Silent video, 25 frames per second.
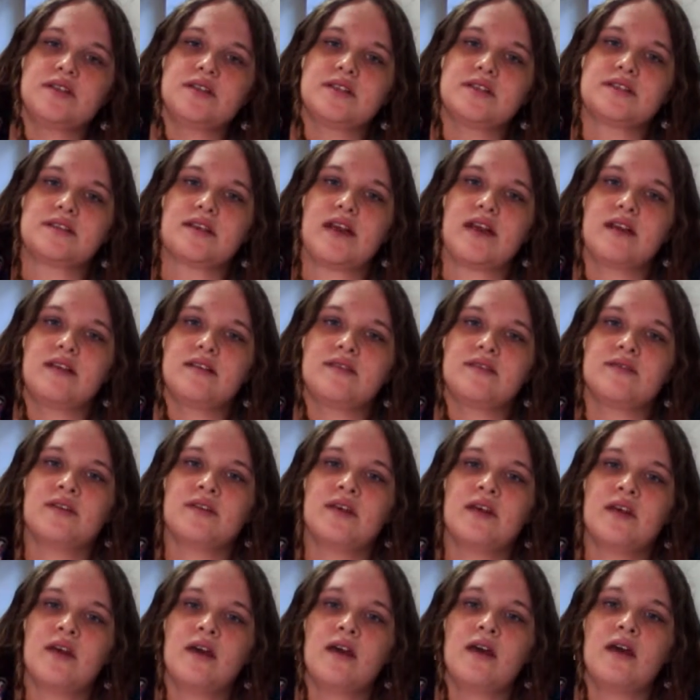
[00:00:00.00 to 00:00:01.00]
It just kind of,
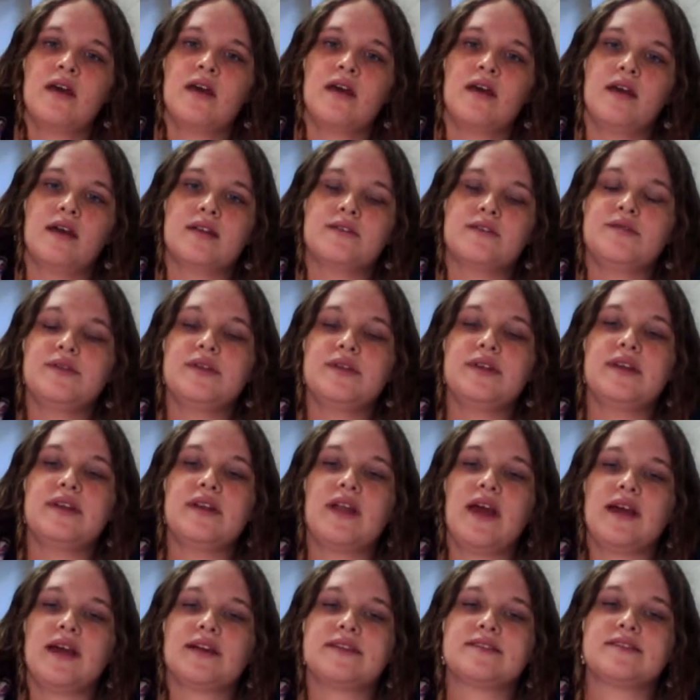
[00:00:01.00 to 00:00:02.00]
it's really
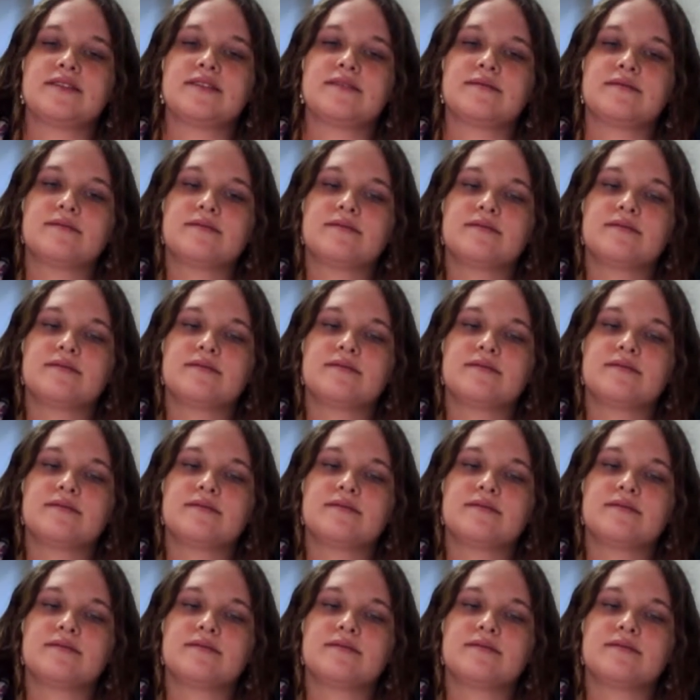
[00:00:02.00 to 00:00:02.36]
nice.